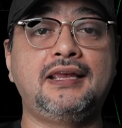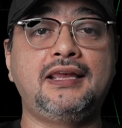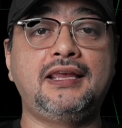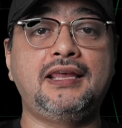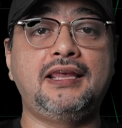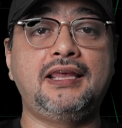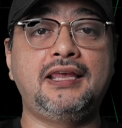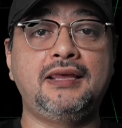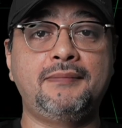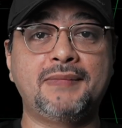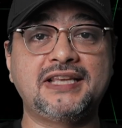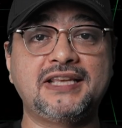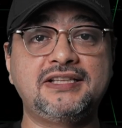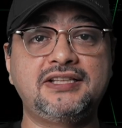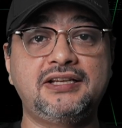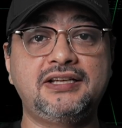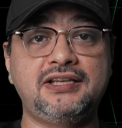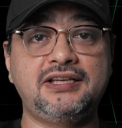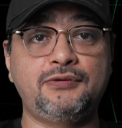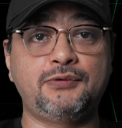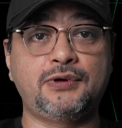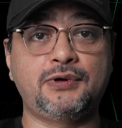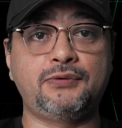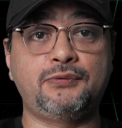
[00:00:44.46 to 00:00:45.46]

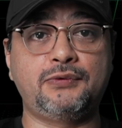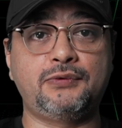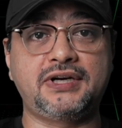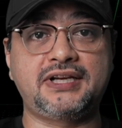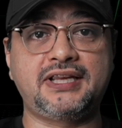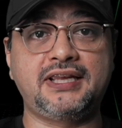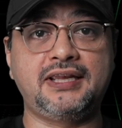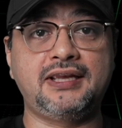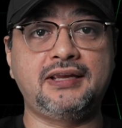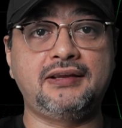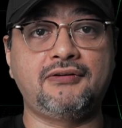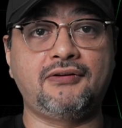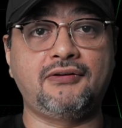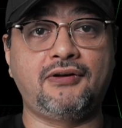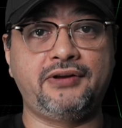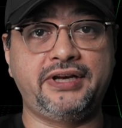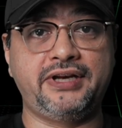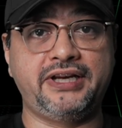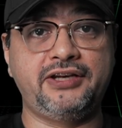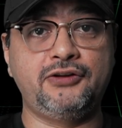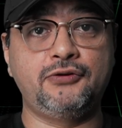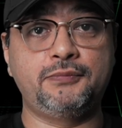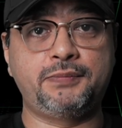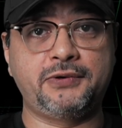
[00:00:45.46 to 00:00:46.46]
Imagine you are working on
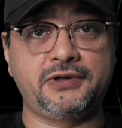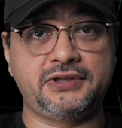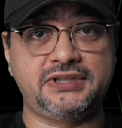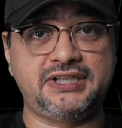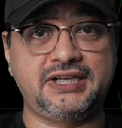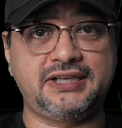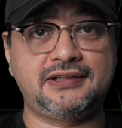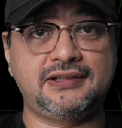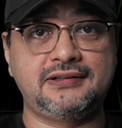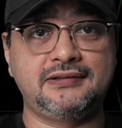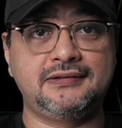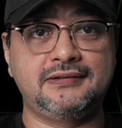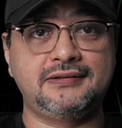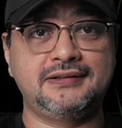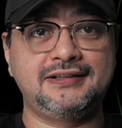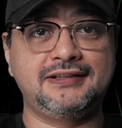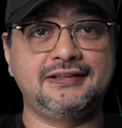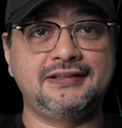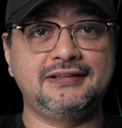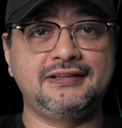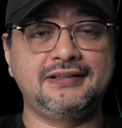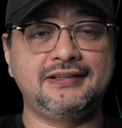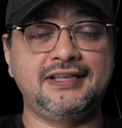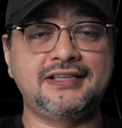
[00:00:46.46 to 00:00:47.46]
a new project.
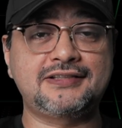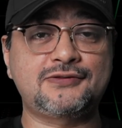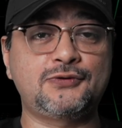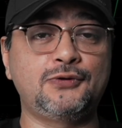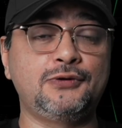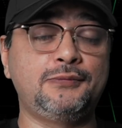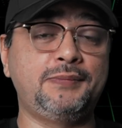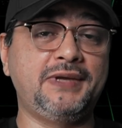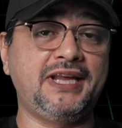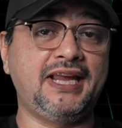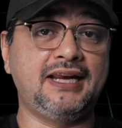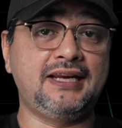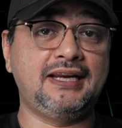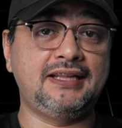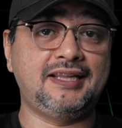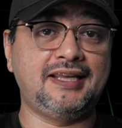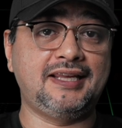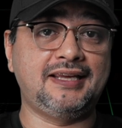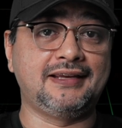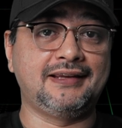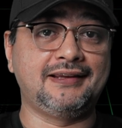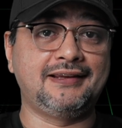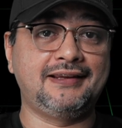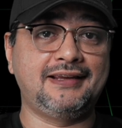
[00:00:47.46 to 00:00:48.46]
This could be
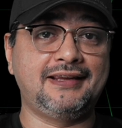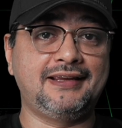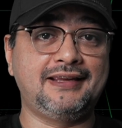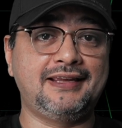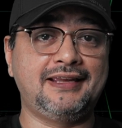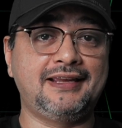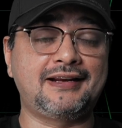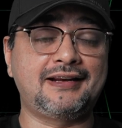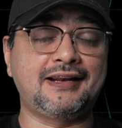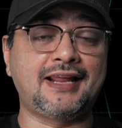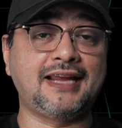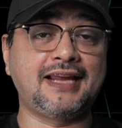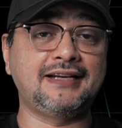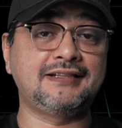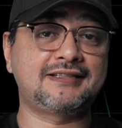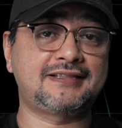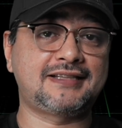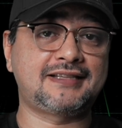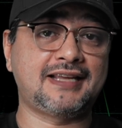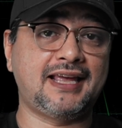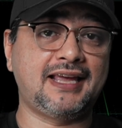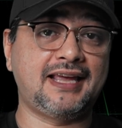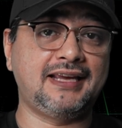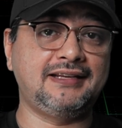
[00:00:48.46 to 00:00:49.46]
anything: a client
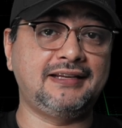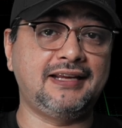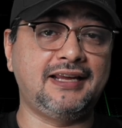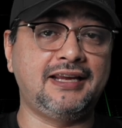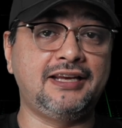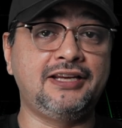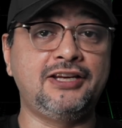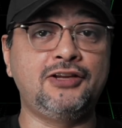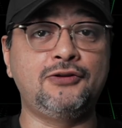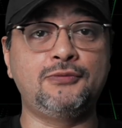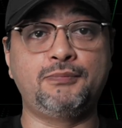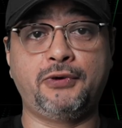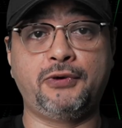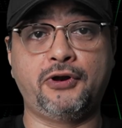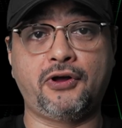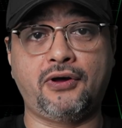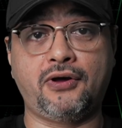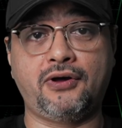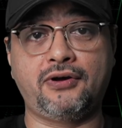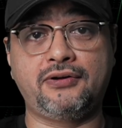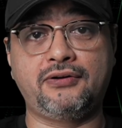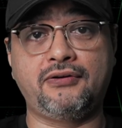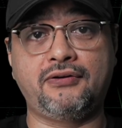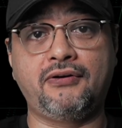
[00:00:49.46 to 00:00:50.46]
site, a new
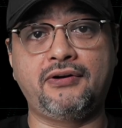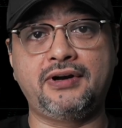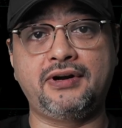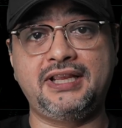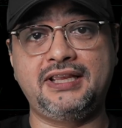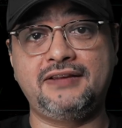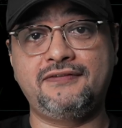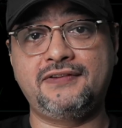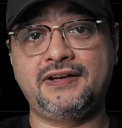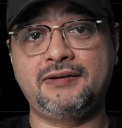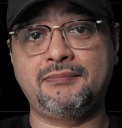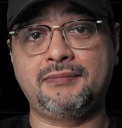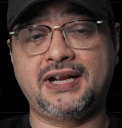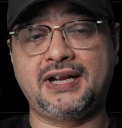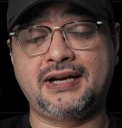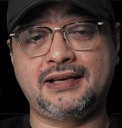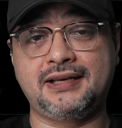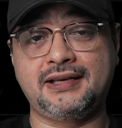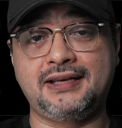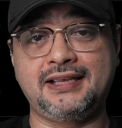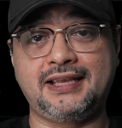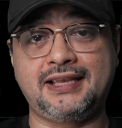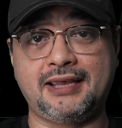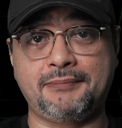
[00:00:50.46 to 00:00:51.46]
blog, or even
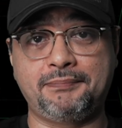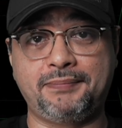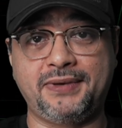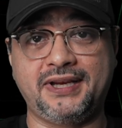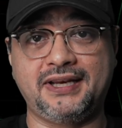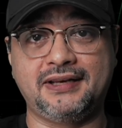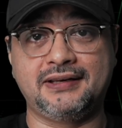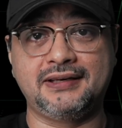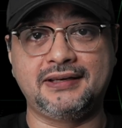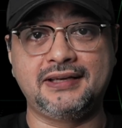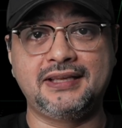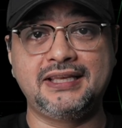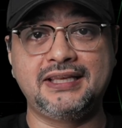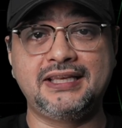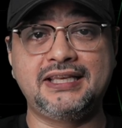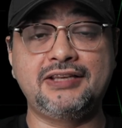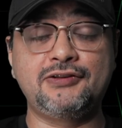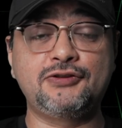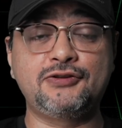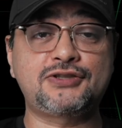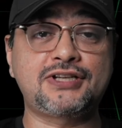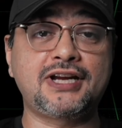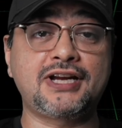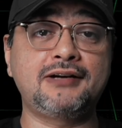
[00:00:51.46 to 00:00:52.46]
marketing campaign.
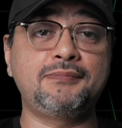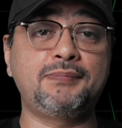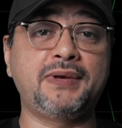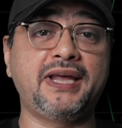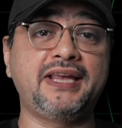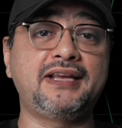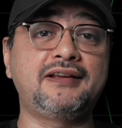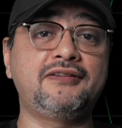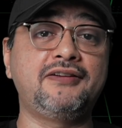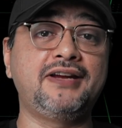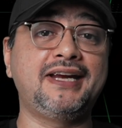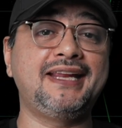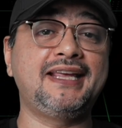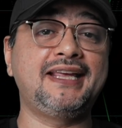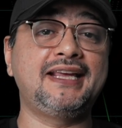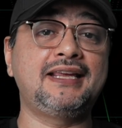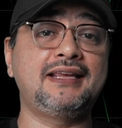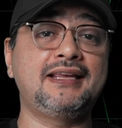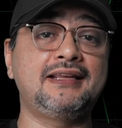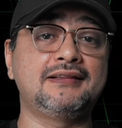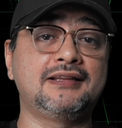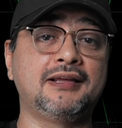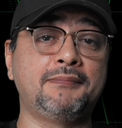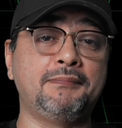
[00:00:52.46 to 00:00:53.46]
You start by
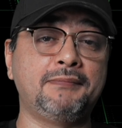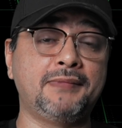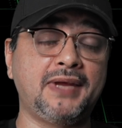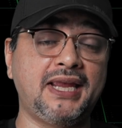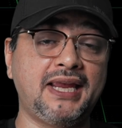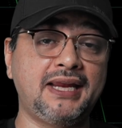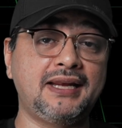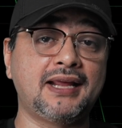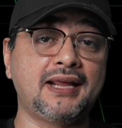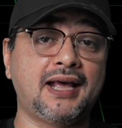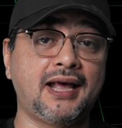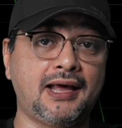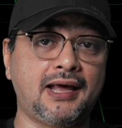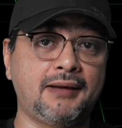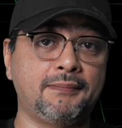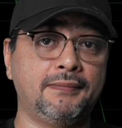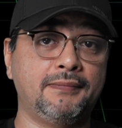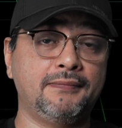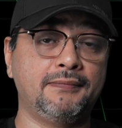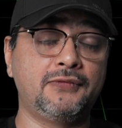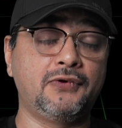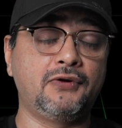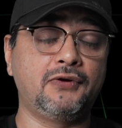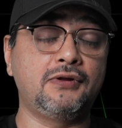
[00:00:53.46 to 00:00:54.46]
creating the main
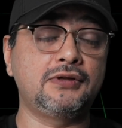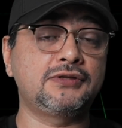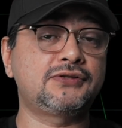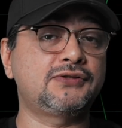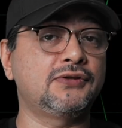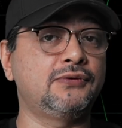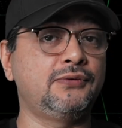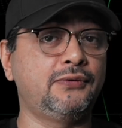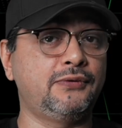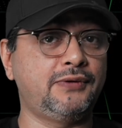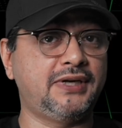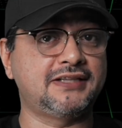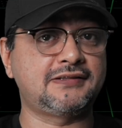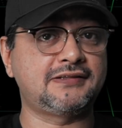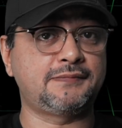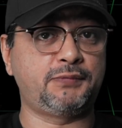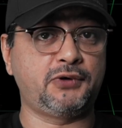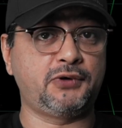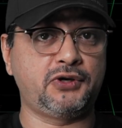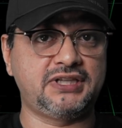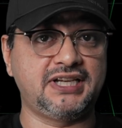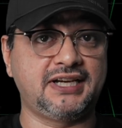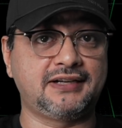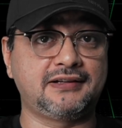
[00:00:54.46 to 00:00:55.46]
hub, also known as
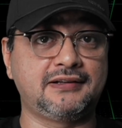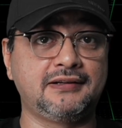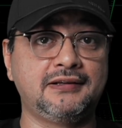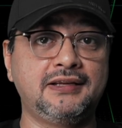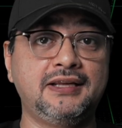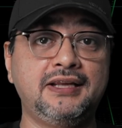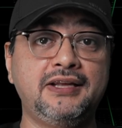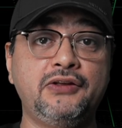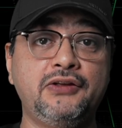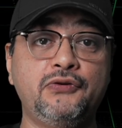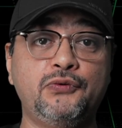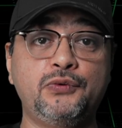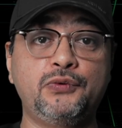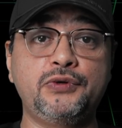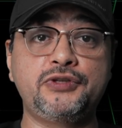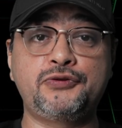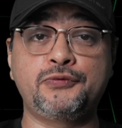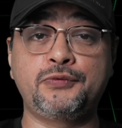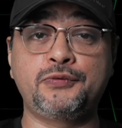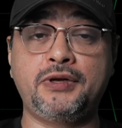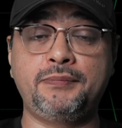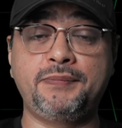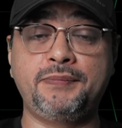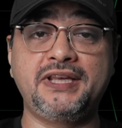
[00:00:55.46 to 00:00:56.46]
project, which
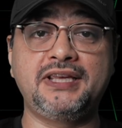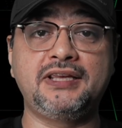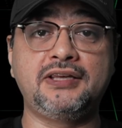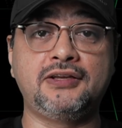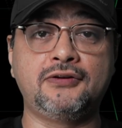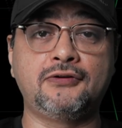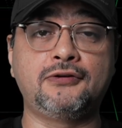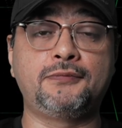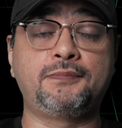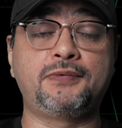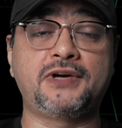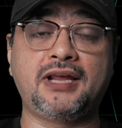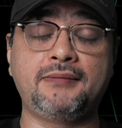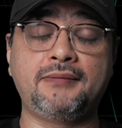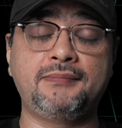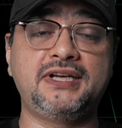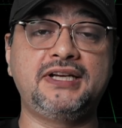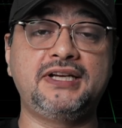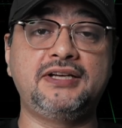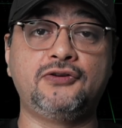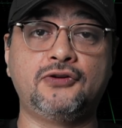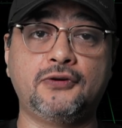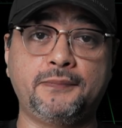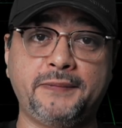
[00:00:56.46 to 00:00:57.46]
will be your
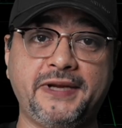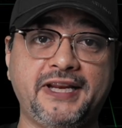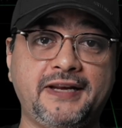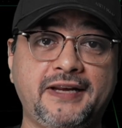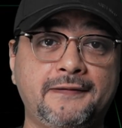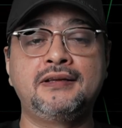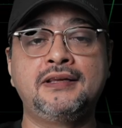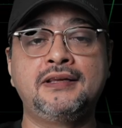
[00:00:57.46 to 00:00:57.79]
primary domain.